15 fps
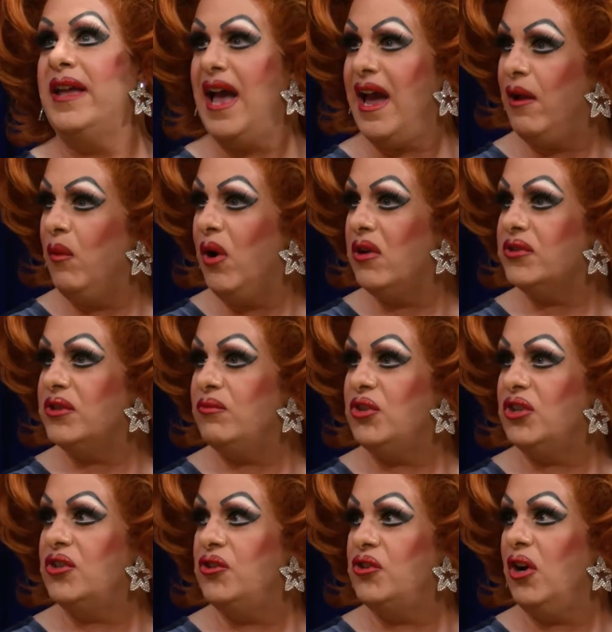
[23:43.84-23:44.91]
Yeah, it was. It was
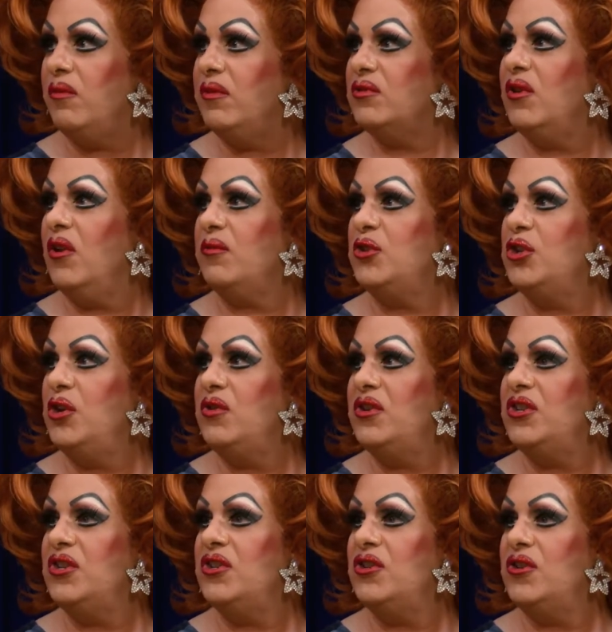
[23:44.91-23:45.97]
just a job. It was an
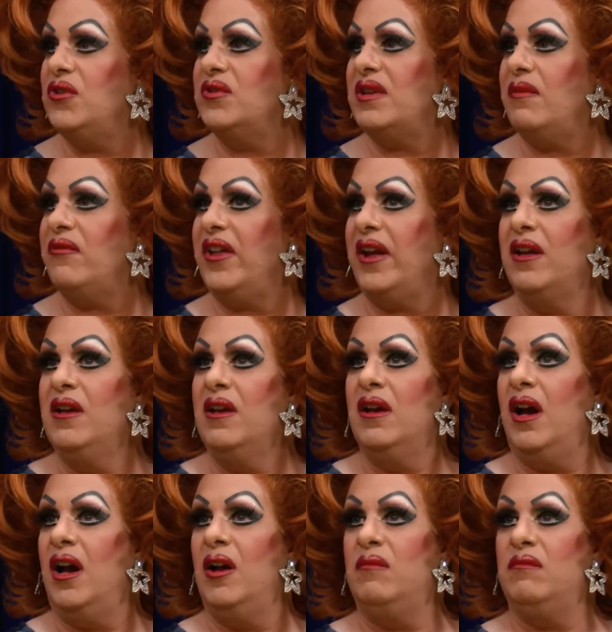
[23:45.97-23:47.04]
opportunity to do something.
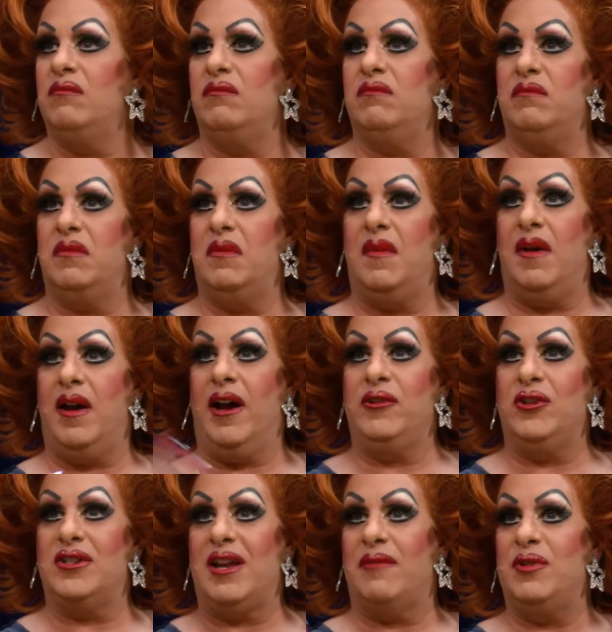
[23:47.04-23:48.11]
I
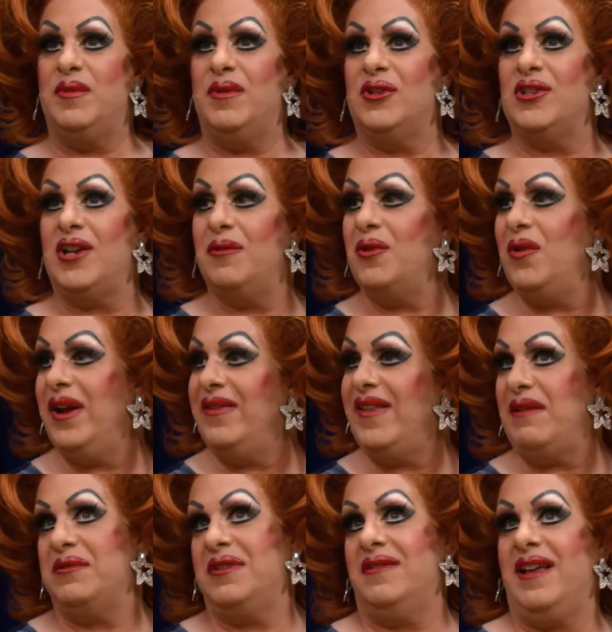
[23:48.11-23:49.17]
just happened to be the soap queen.
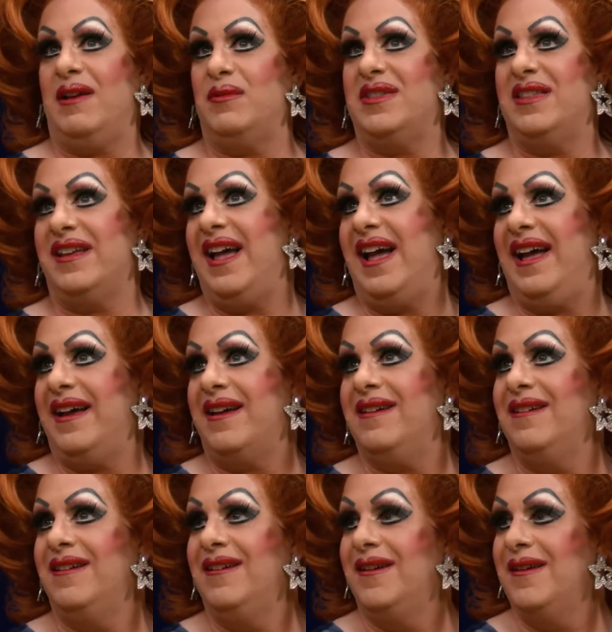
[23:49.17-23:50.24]
That was the gag.
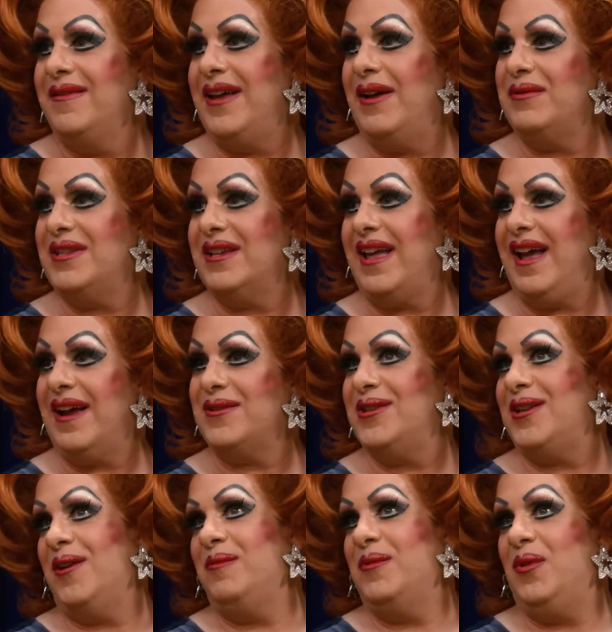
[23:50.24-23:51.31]
That was the gag,
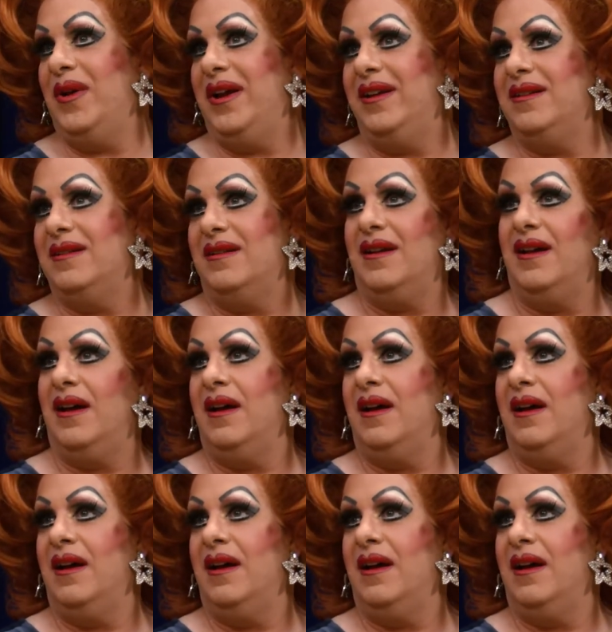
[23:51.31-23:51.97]
soap queen.